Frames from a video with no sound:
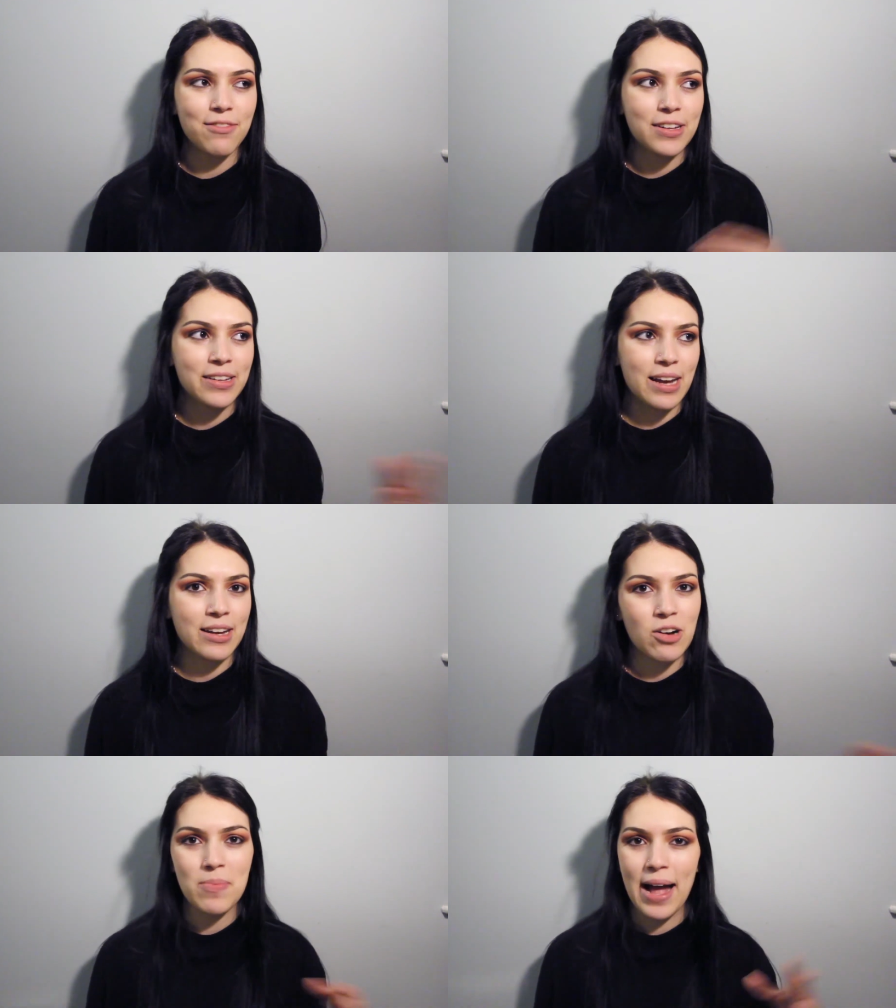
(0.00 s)
I feel like I
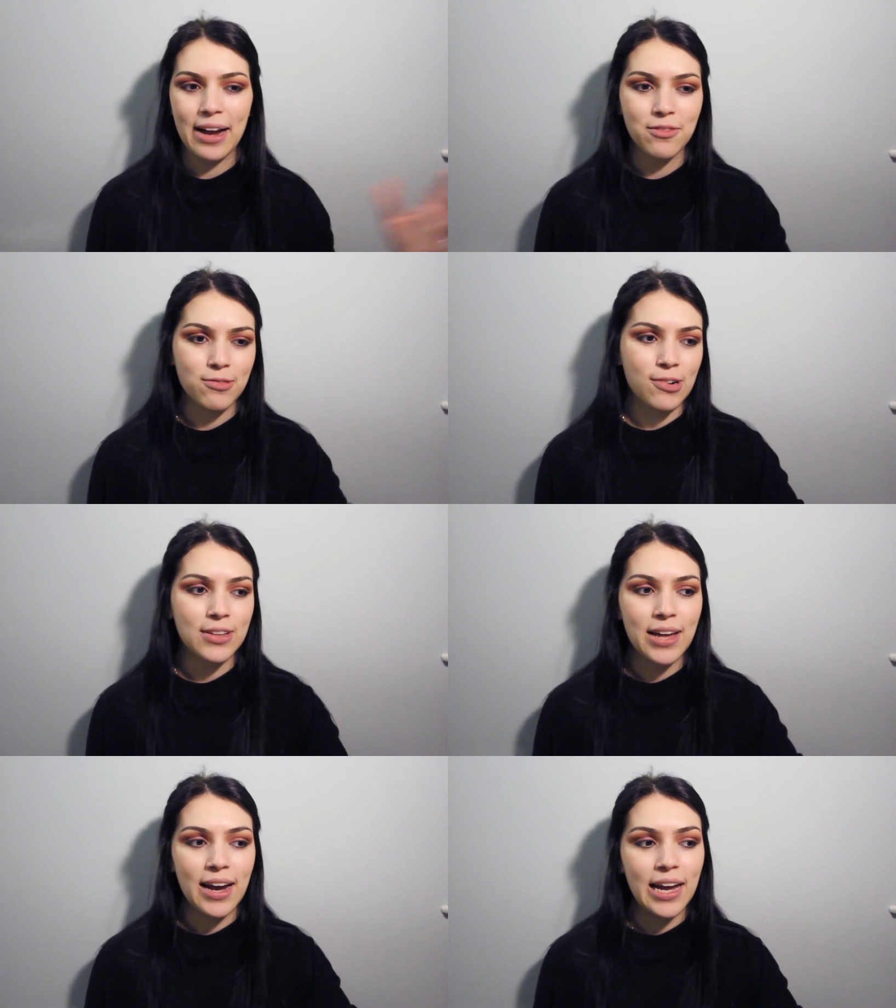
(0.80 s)
go back and
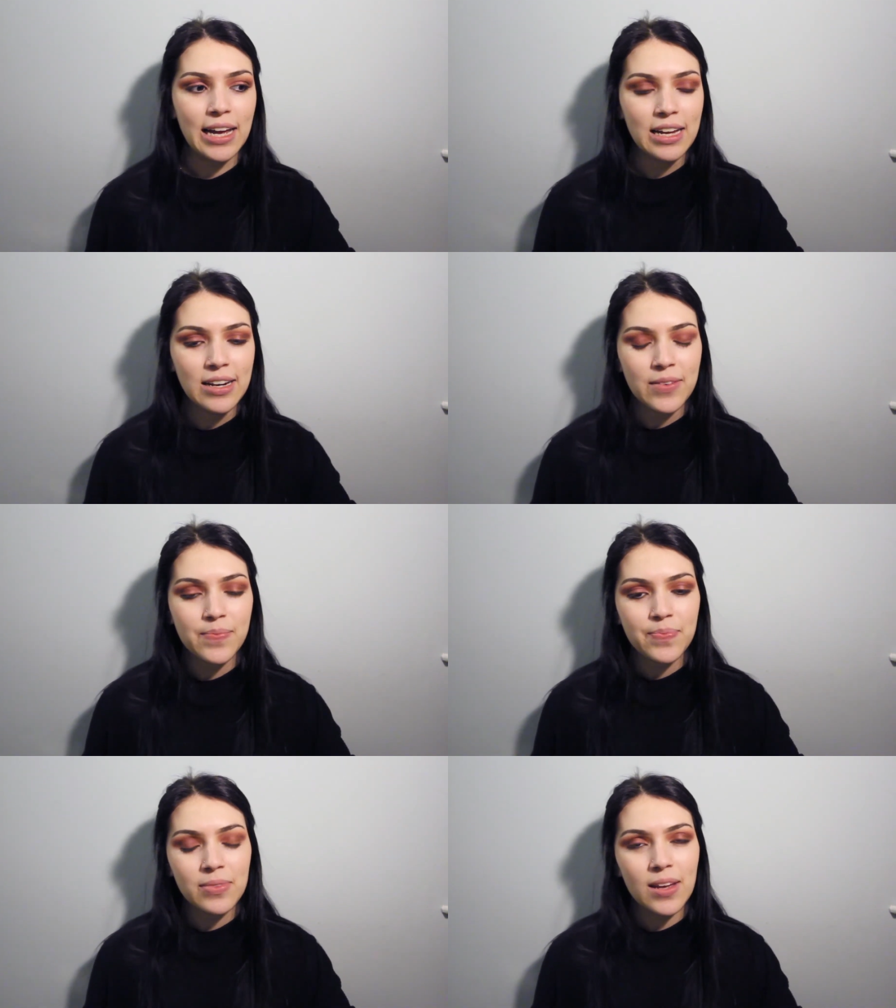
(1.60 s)
forth. I
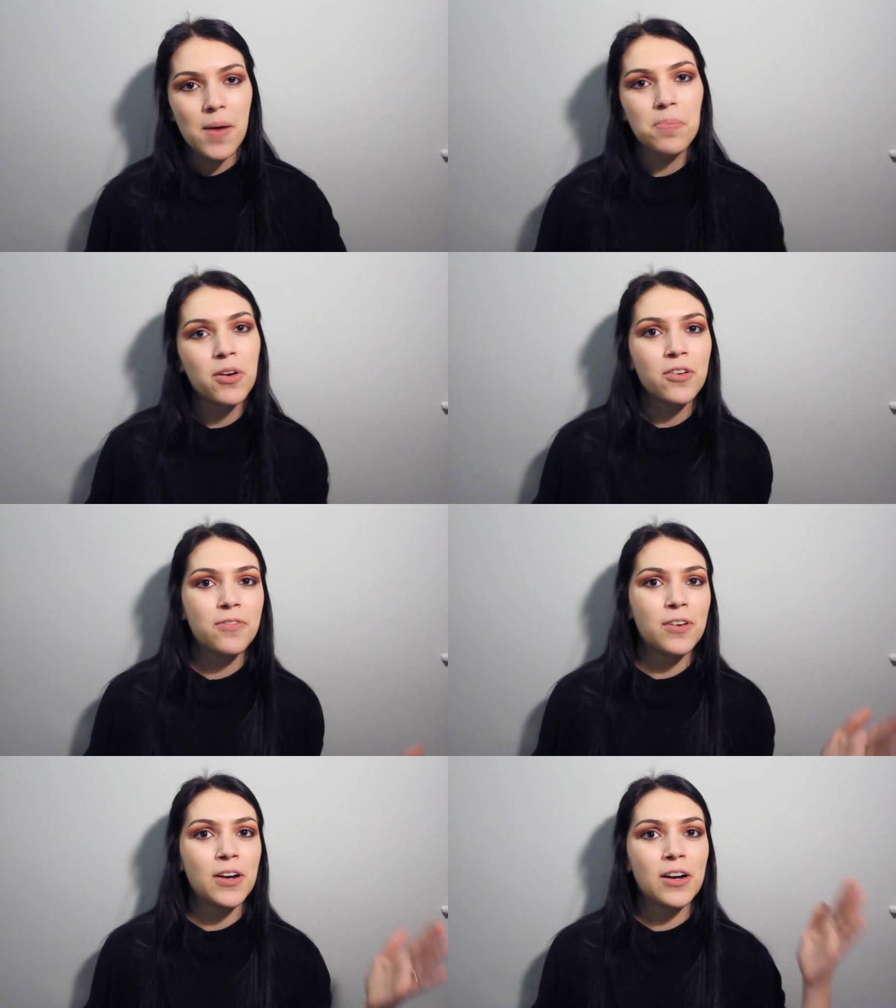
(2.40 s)
upload
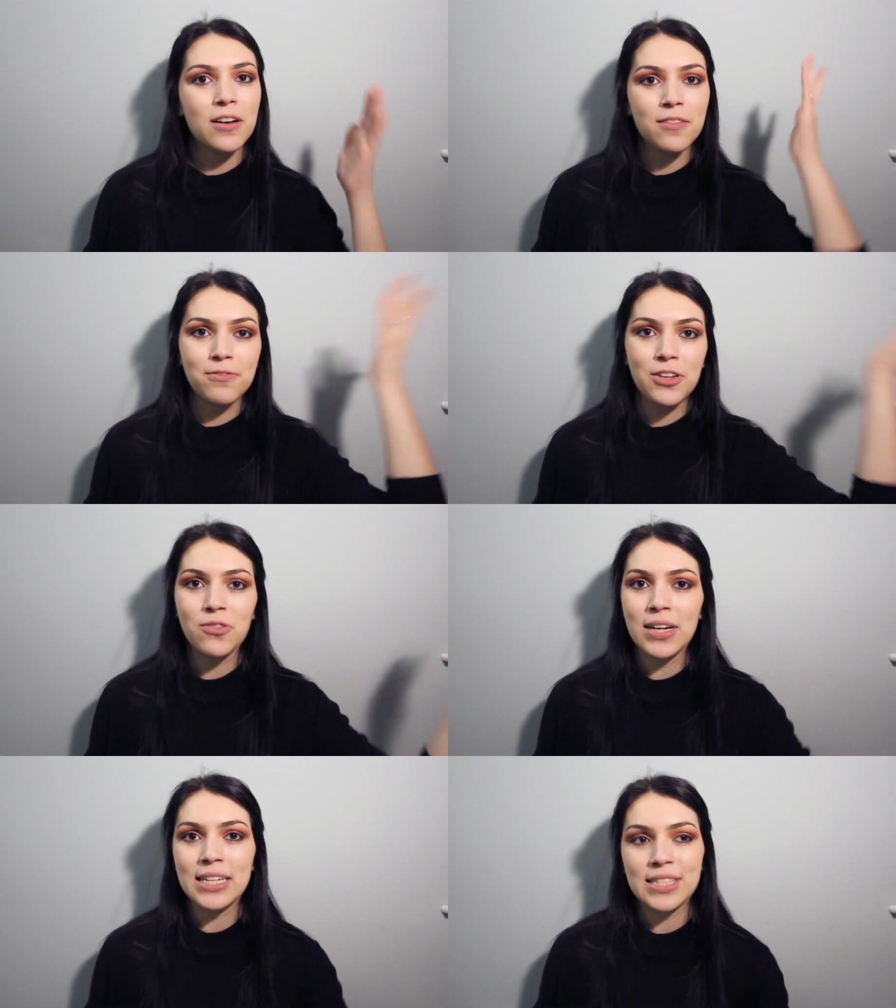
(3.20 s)
for a few
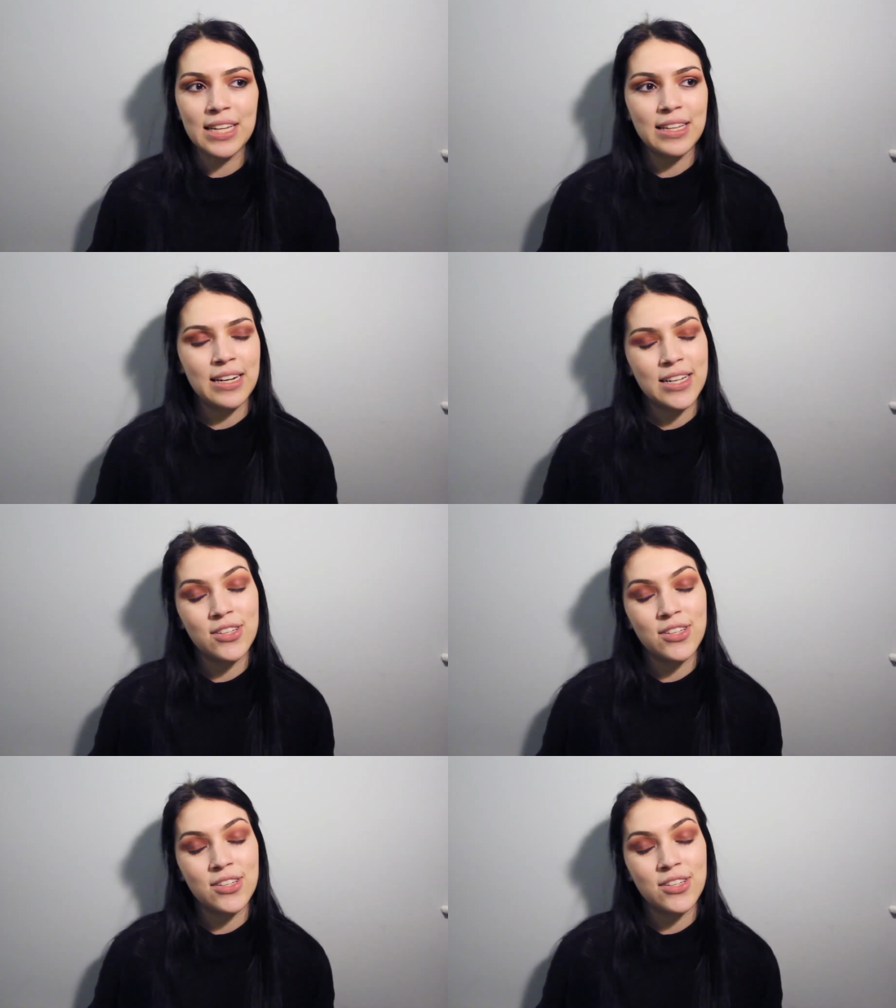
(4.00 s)
weeks and then I